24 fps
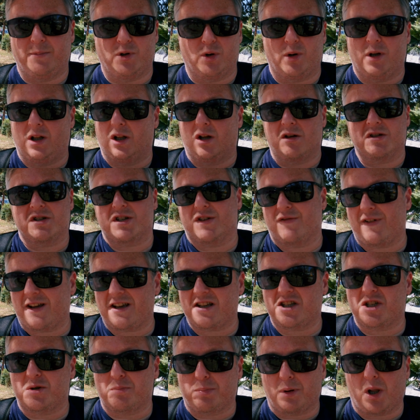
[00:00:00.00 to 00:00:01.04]
I'm doing lots of
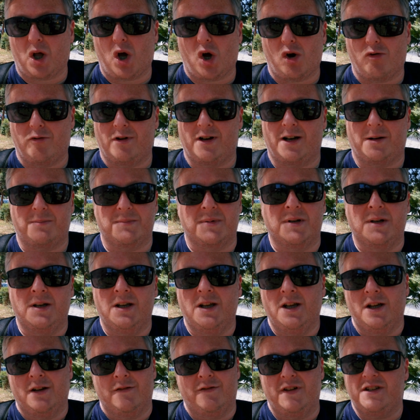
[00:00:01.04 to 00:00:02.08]
exploring I'm
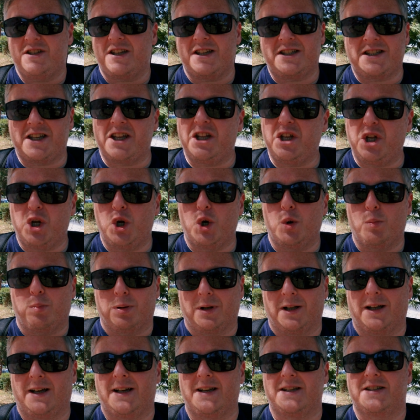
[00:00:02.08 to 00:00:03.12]
visiting new
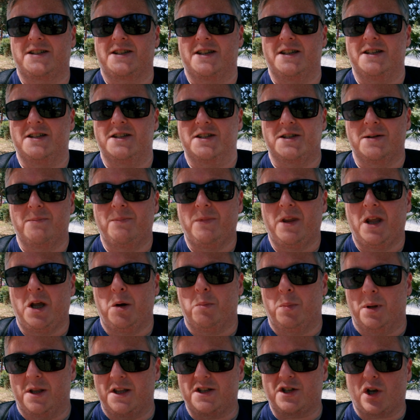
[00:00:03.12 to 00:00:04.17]
places
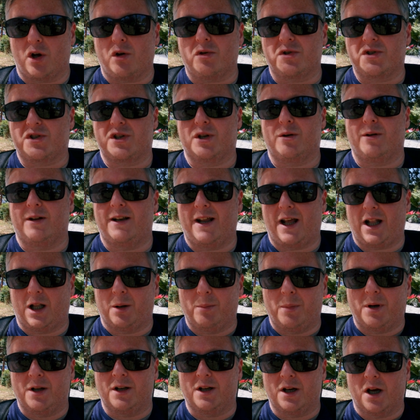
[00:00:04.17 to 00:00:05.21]
but there's also an
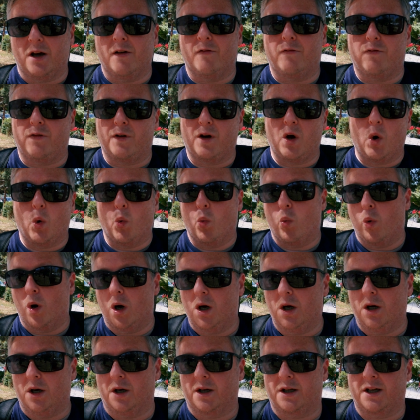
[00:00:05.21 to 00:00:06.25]
element of
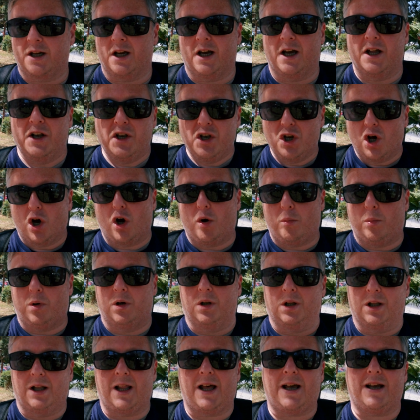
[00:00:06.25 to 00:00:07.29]
work and
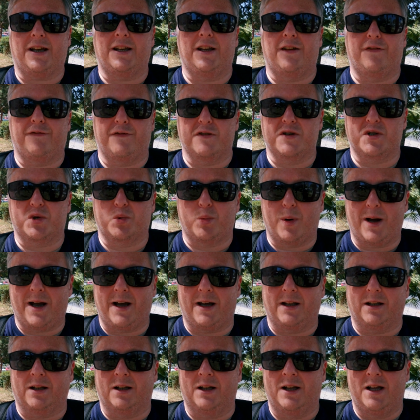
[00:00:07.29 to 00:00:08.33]
normal life as
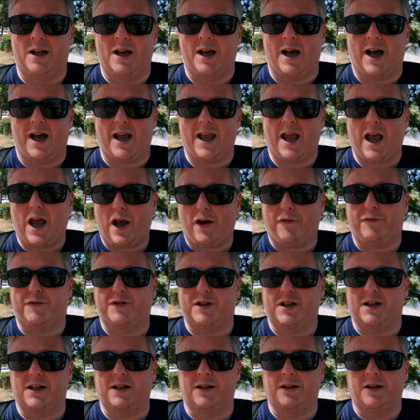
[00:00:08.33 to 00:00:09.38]
well I have
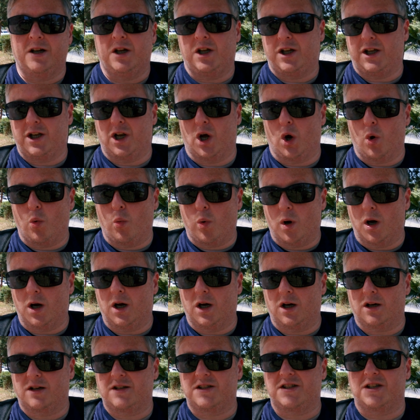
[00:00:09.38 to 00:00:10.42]
to you know
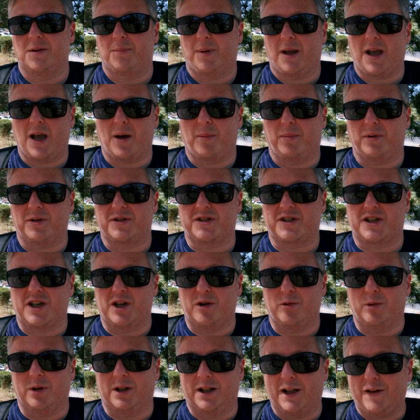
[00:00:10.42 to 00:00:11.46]
work to be able
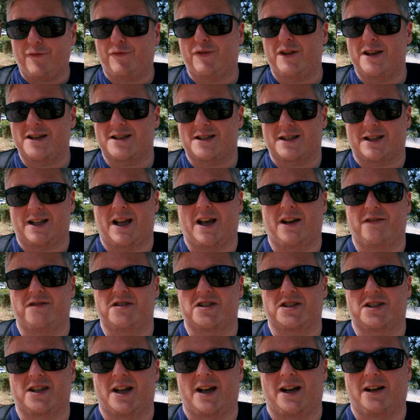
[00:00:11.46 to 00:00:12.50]
to live this
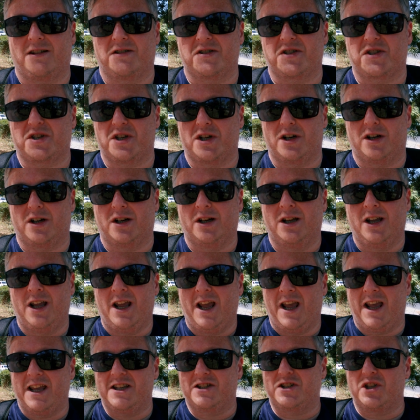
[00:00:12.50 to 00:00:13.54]
lifestyle so
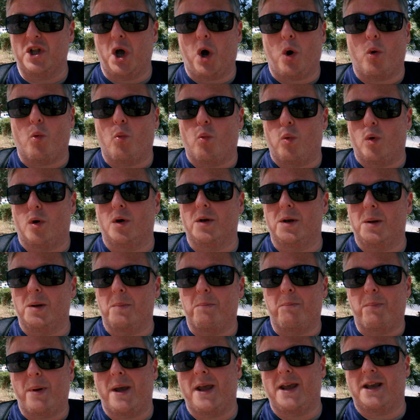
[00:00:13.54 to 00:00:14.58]
it's not one
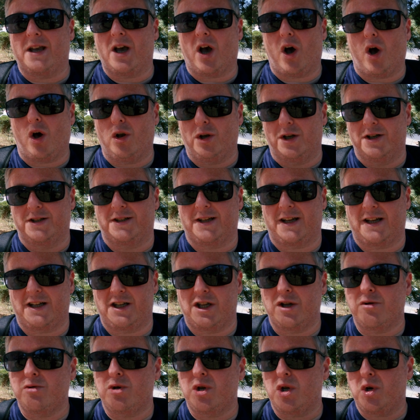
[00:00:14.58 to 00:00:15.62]
big holiday
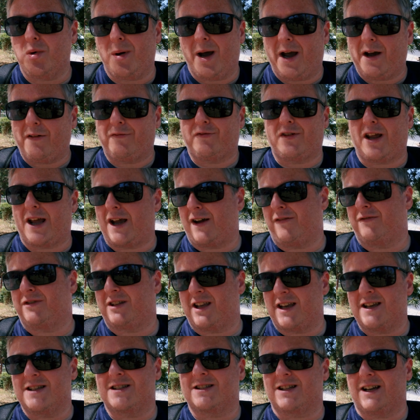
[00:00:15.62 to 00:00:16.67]
you do have to have
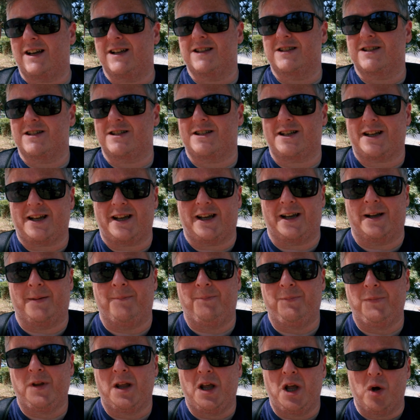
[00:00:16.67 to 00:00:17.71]
days like today
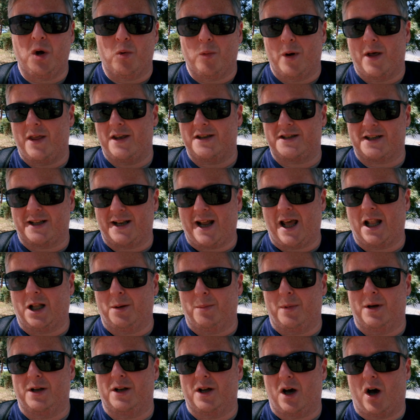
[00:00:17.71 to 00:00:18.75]
where there's an
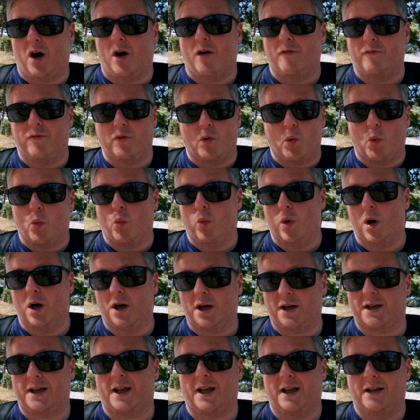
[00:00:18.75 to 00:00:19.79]
element of
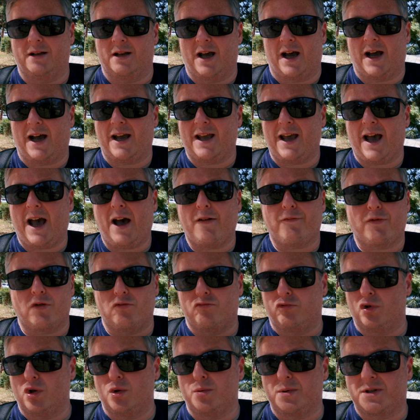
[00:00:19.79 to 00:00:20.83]
working. I have a
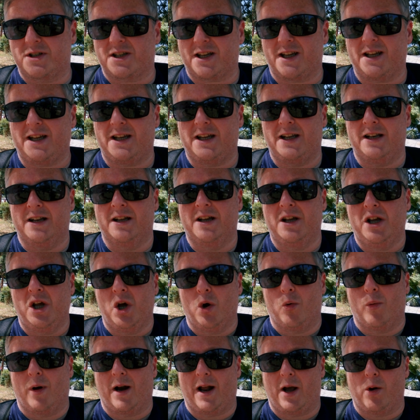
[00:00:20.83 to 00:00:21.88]
routine
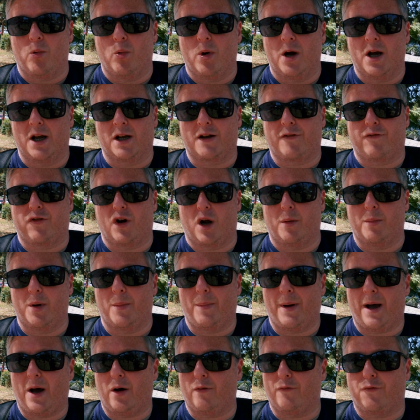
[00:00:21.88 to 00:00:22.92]
where I work from
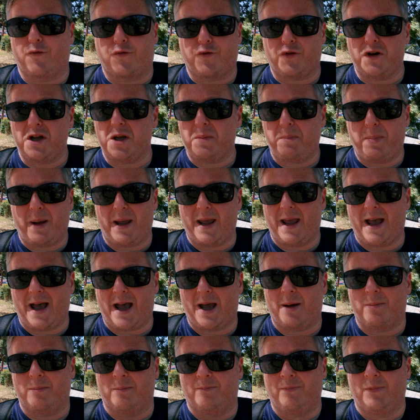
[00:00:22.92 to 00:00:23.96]
about 3
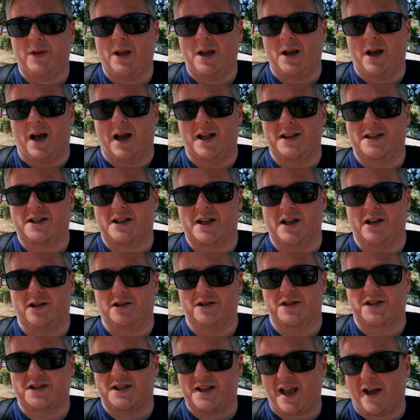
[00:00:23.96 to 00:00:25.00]
p.m.
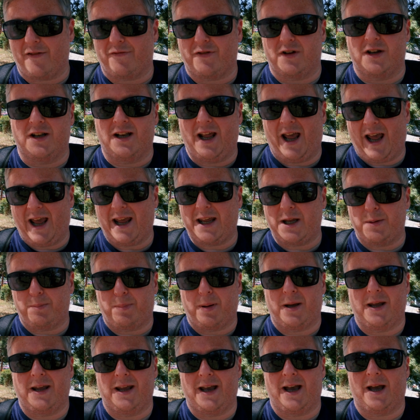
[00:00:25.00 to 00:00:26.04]
until 7, 8
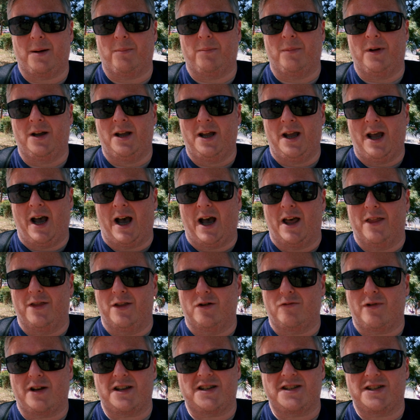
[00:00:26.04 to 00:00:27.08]
p.m. And
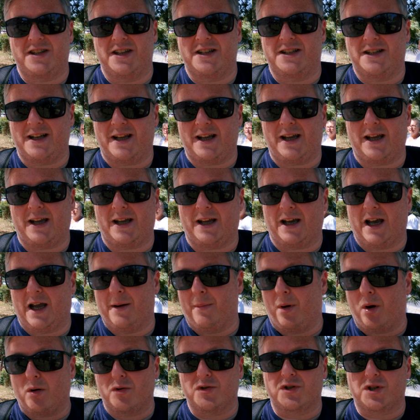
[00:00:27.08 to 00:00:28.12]
the rest of the day,
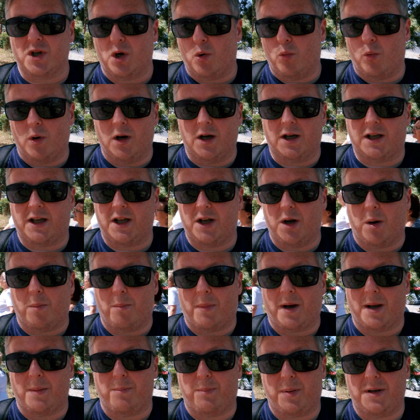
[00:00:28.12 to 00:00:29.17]
I'm also working on
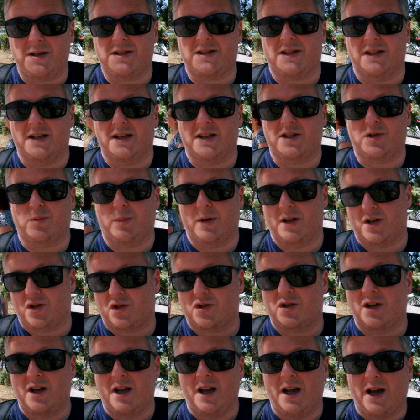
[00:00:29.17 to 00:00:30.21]
my business,
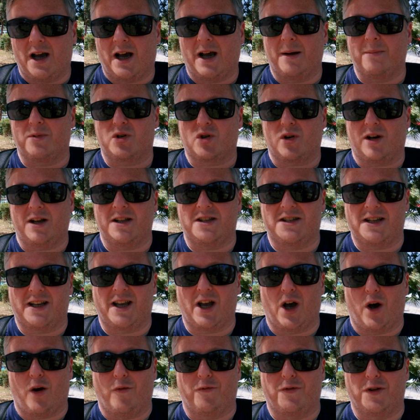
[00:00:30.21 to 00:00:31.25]
which I'm trying to
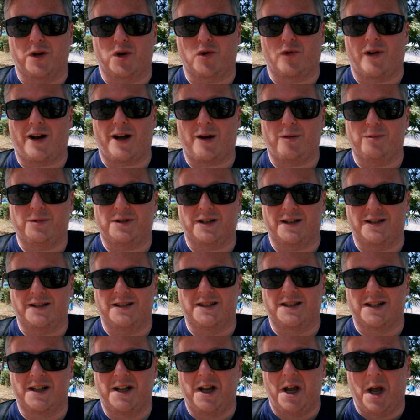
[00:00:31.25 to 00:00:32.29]
get off the ground
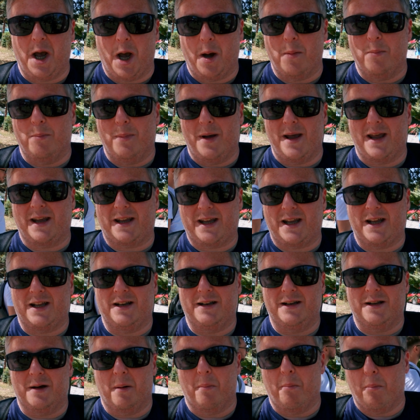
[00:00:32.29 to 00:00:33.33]
and, and
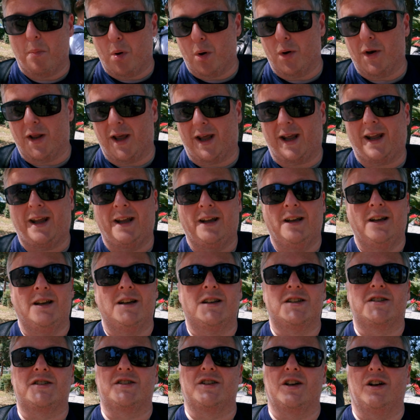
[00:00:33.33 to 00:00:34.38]
making money.
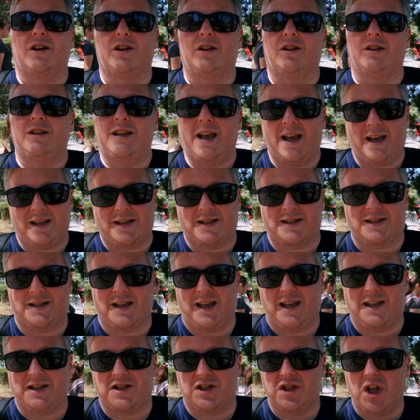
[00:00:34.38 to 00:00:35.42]
So yes,
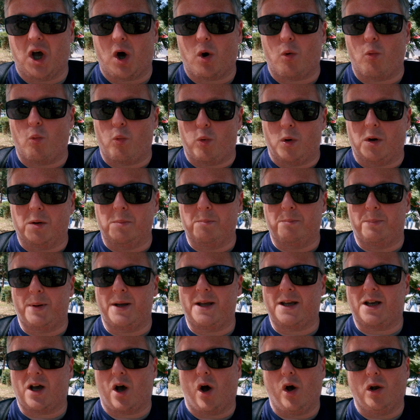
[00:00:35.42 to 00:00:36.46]
it's not one
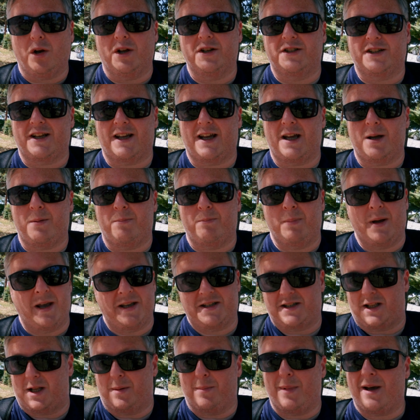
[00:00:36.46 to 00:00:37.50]
big holiday.
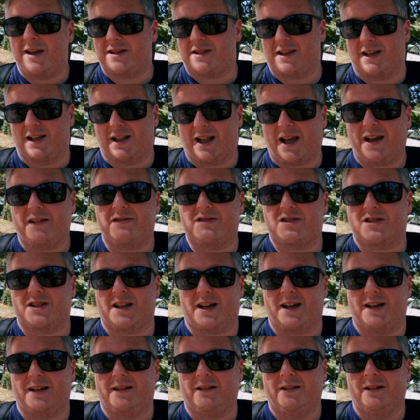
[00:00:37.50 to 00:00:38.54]
It's an amazing
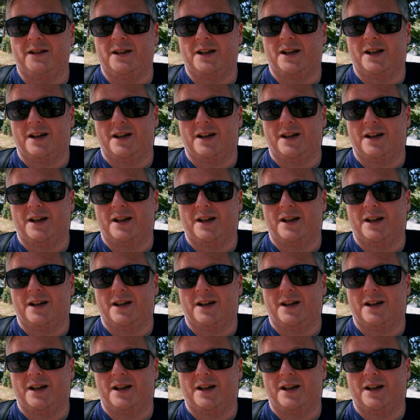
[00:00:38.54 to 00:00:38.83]
lifestyle,